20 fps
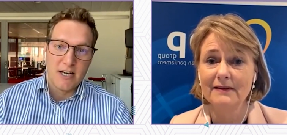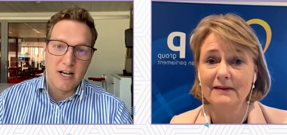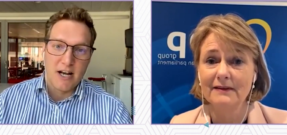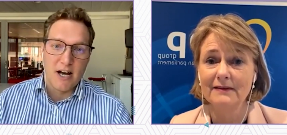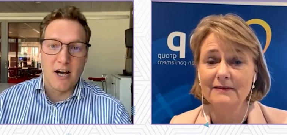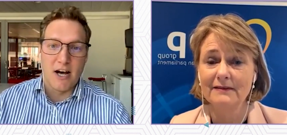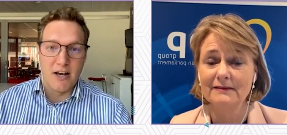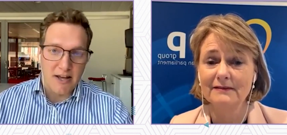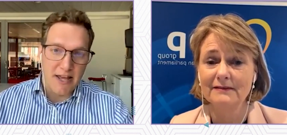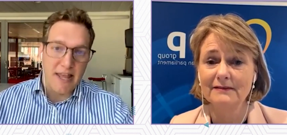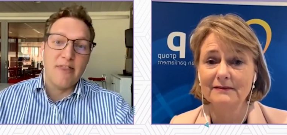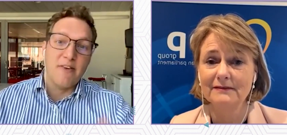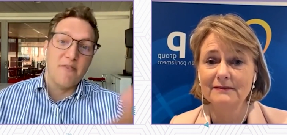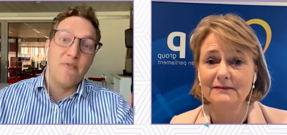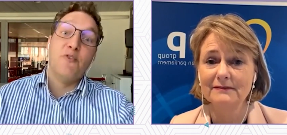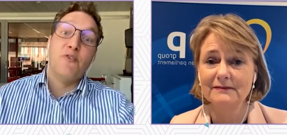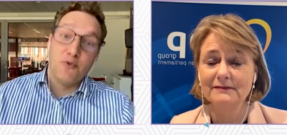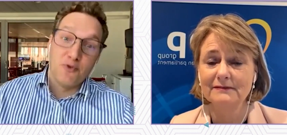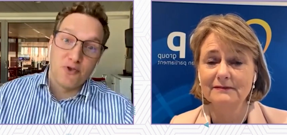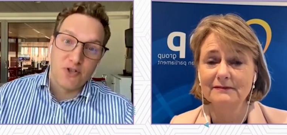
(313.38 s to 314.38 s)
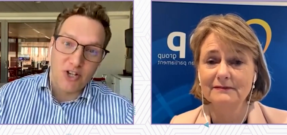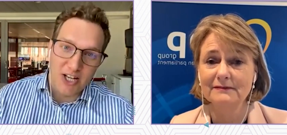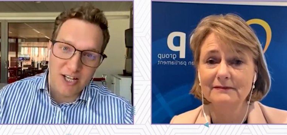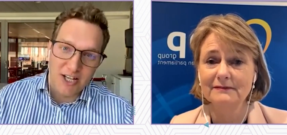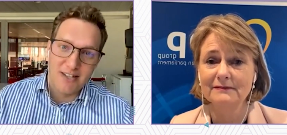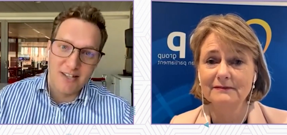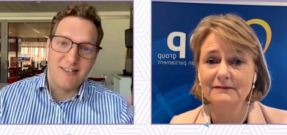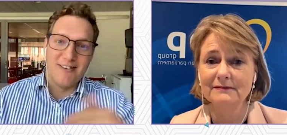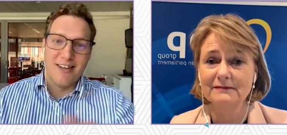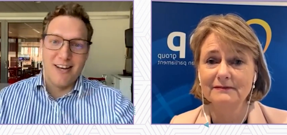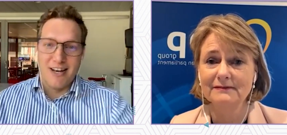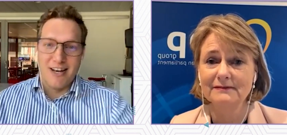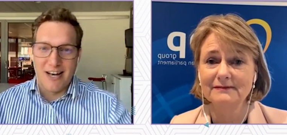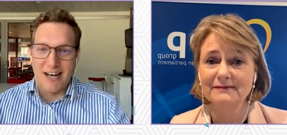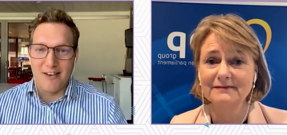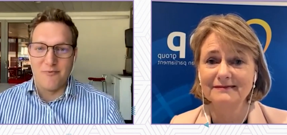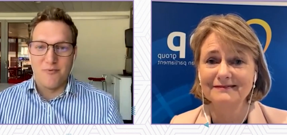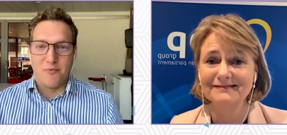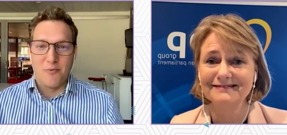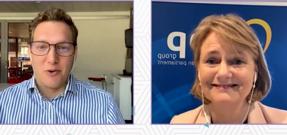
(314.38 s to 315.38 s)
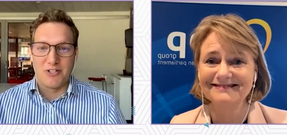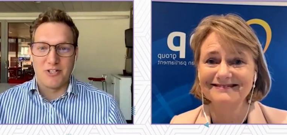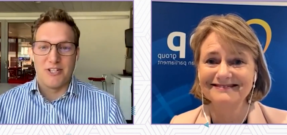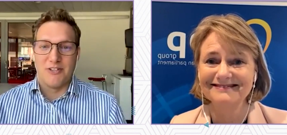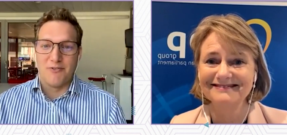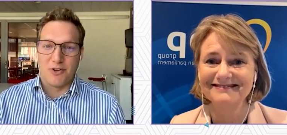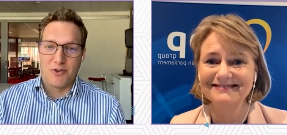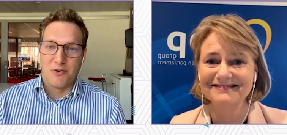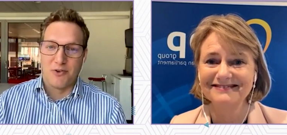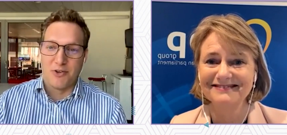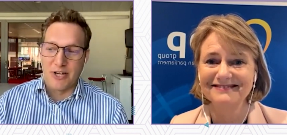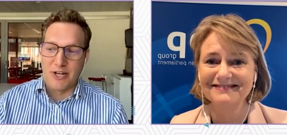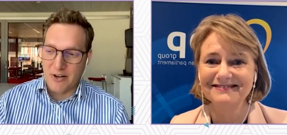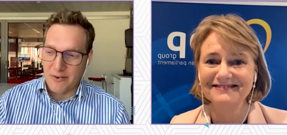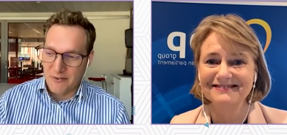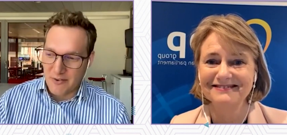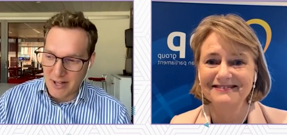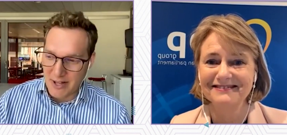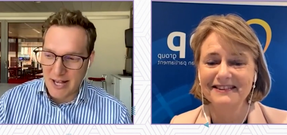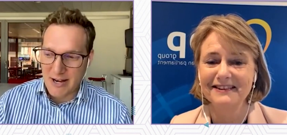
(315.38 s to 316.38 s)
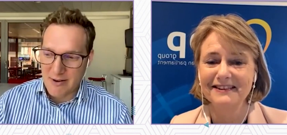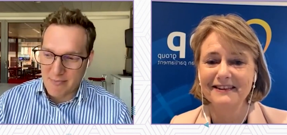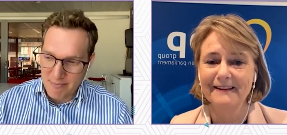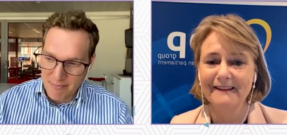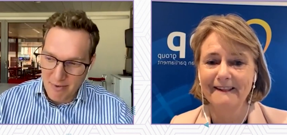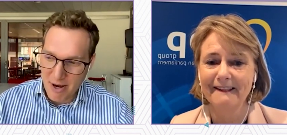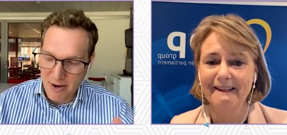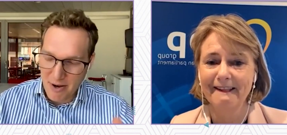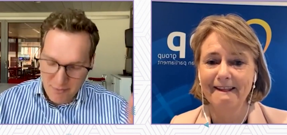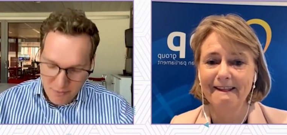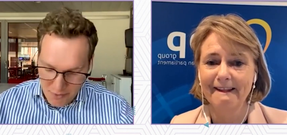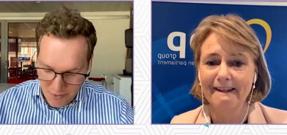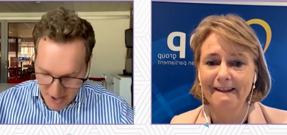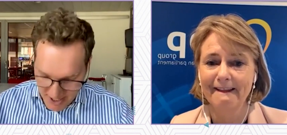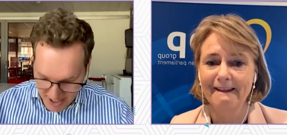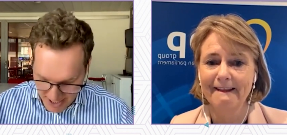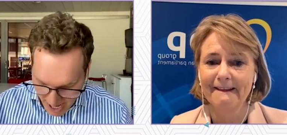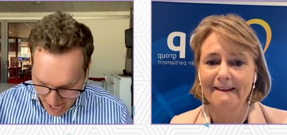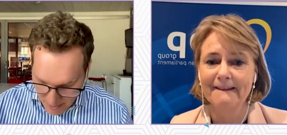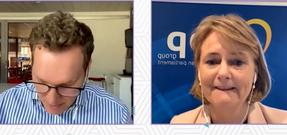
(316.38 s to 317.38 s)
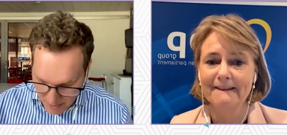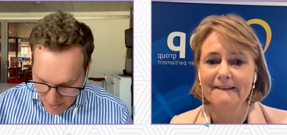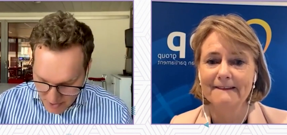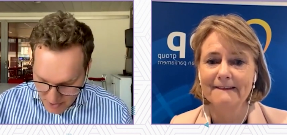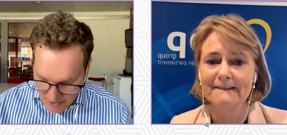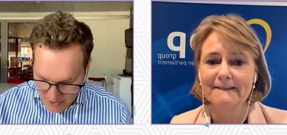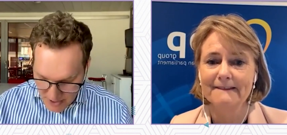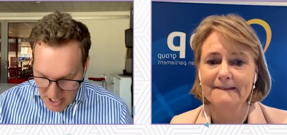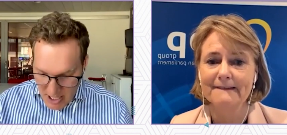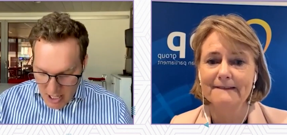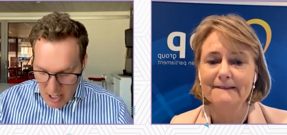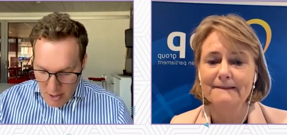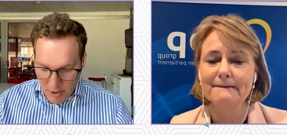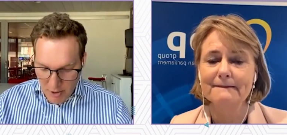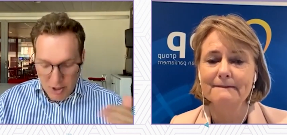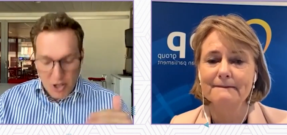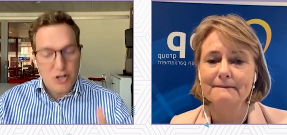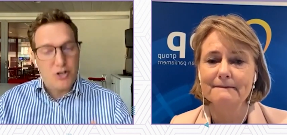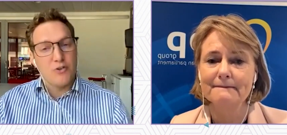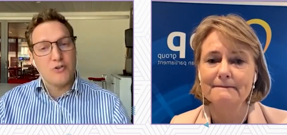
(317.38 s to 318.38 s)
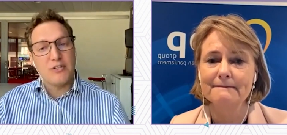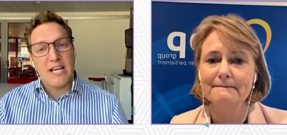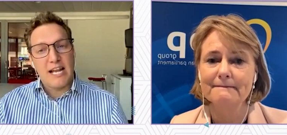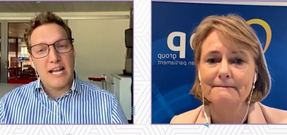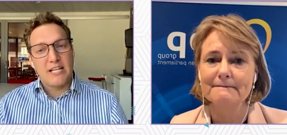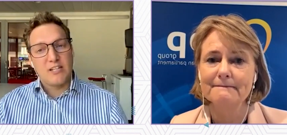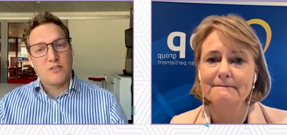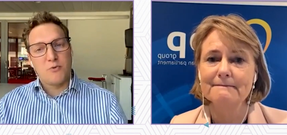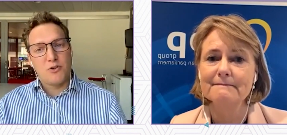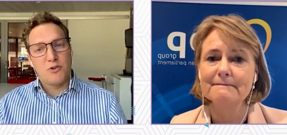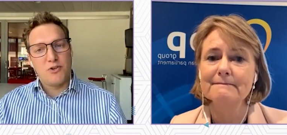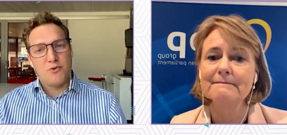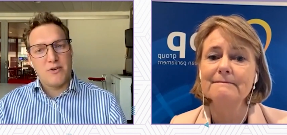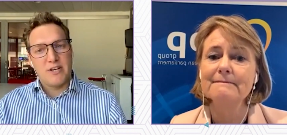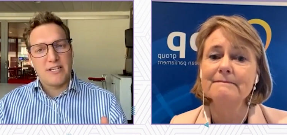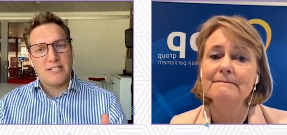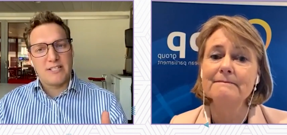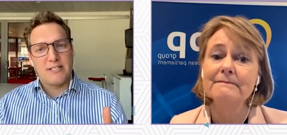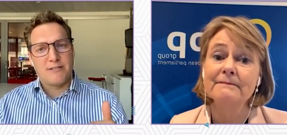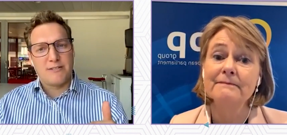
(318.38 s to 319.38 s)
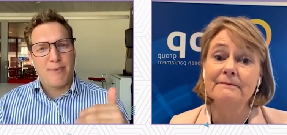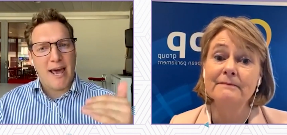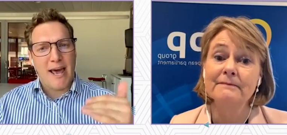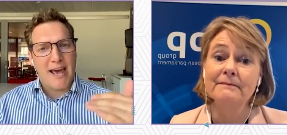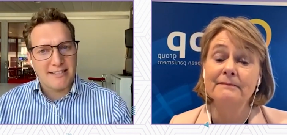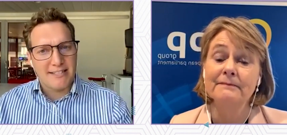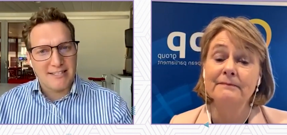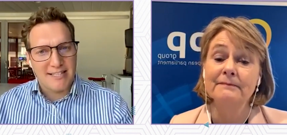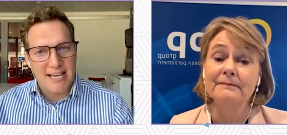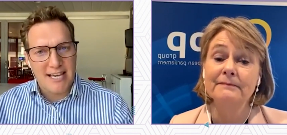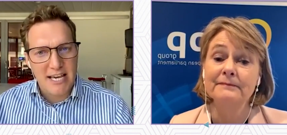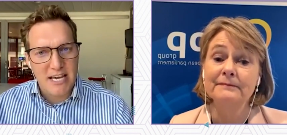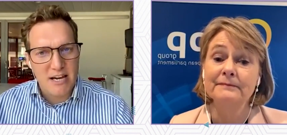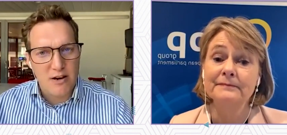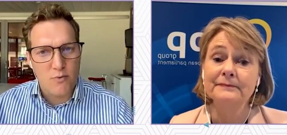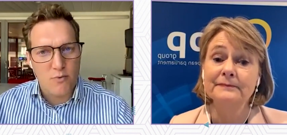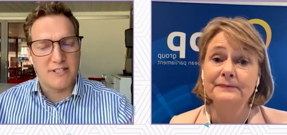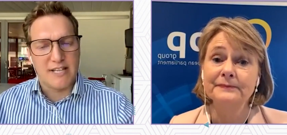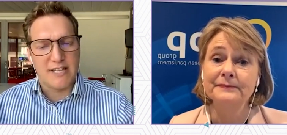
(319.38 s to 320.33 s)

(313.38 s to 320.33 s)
Speaker 1: uh, in the future and watching the recording of it, then it might have already happened. But can you tell us what you expect to hear, what's